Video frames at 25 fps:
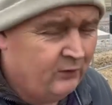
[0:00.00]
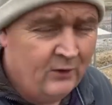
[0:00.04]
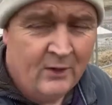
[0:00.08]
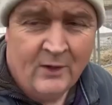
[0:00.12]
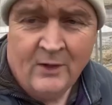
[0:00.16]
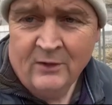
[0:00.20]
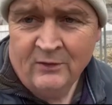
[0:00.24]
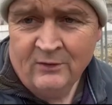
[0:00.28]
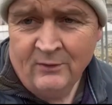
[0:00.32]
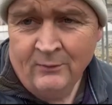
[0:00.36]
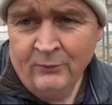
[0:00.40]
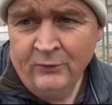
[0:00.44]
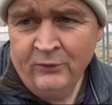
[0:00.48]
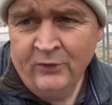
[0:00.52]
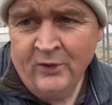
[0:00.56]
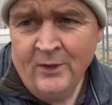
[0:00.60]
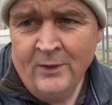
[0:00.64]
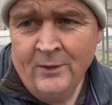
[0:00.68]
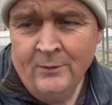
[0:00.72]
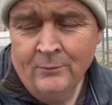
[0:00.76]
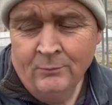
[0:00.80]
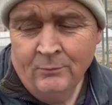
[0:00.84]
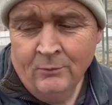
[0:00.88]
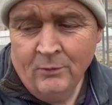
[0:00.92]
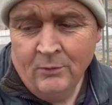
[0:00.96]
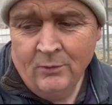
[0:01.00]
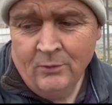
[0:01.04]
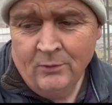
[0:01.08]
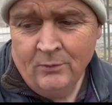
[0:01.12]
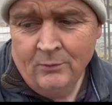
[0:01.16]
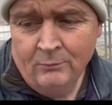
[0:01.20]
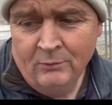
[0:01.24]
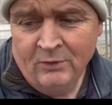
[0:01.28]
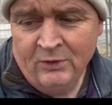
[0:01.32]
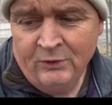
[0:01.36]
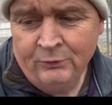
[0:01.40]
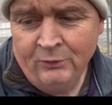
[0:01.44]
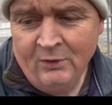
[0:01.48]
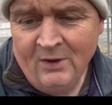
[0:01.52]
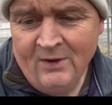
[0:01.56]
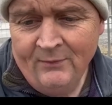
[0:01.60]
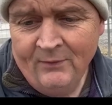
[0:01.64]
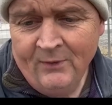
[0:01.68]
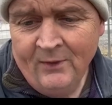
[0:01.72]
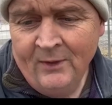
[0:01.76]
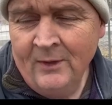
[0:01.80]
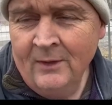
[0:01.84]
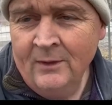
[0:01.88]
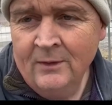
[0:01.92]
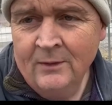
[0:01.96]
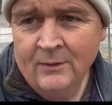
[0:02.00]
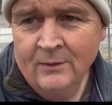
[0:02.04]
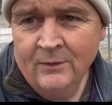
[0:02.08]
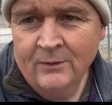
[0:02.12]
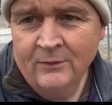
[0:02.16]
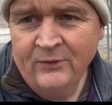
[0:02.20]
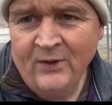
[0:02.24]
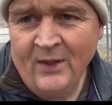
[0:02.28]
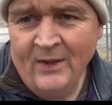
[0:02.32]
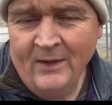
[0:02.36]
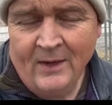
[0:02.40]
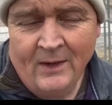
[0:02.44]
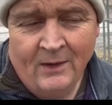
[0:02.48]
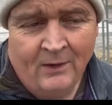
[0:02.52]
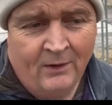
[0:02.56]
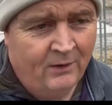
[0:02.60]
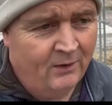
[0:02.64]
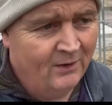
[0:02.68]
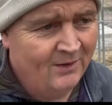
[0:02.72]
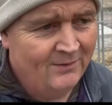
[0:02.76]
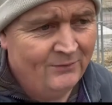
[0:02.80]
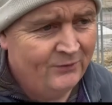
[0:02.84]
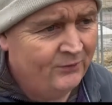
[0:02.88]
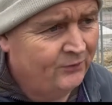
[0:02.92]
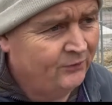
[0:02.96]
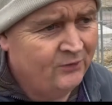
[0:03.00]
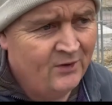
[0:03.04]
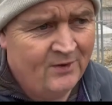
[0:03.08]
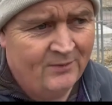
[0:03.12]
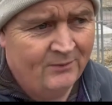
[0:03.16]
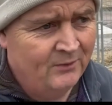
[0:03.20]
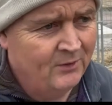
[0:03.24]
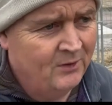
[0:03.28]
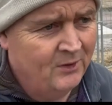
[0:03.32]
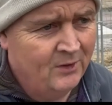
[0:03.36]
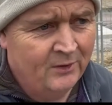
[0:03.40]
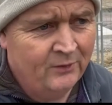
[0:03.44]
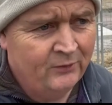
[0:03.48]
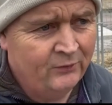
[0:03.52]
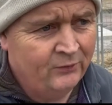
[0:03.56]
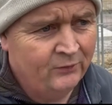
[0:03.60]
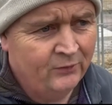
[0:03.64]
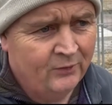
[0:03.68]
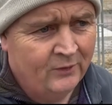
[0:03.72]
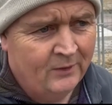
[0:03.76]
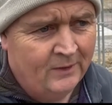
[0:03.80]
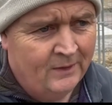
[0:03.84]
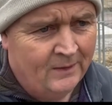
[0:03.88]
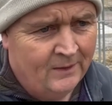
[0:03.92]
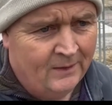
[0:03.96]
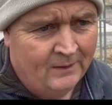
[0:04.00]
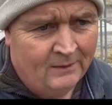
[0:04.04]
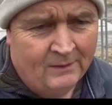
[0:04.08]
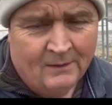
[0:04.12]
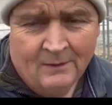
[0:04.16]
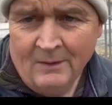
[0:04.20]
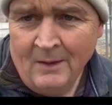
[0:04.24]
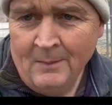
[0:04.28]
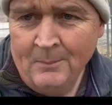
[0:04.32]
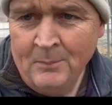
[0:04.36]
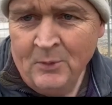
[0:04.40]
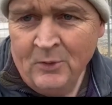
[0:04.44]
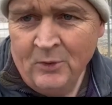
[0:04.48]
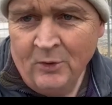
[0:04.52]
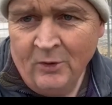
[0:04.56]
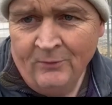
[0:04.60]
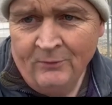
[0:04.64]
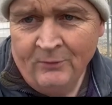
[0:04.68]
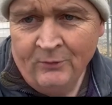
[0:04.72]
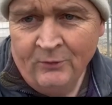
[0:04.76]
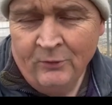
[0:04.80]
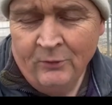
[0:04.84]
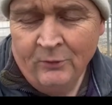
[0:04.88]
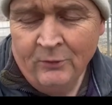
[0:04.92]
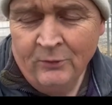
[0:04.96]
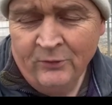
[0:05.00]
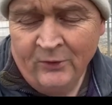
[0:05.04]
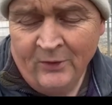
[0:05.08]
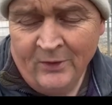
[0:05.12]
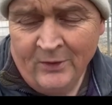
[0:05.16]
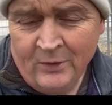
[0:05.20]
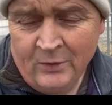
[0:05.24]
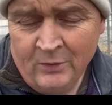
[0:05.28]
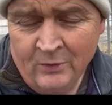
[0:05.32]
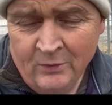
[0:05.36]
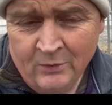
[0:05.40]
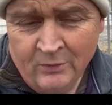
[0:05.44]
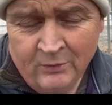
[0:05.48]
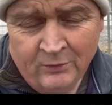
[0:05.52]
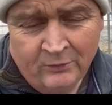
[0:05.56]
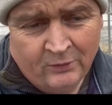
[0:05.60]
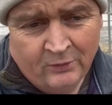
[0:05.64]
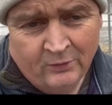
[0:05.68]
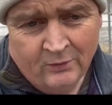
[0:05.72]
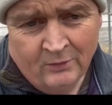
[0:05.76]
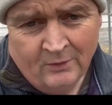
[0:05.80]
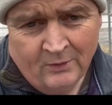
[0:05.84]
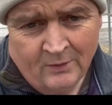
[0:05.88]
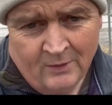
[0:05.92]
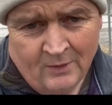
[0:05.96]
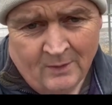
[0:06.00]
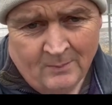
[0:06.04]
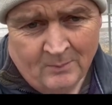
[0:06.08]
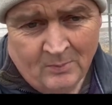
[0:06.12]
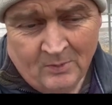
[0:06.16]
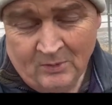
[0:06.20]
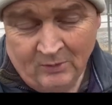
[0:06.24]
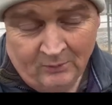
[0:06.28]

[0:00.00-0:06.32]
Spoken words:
because obviously retrieving dead out hives is never nice, and I put it off as long as I could because